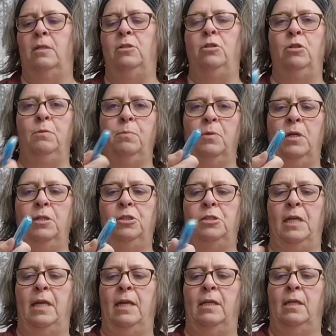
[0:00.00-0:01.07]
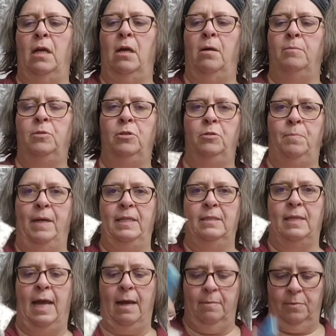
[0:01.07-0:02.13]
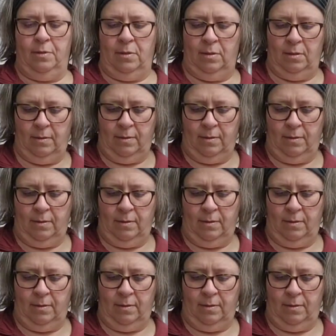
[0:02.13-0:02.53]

toothbrush and toothpaste tabs.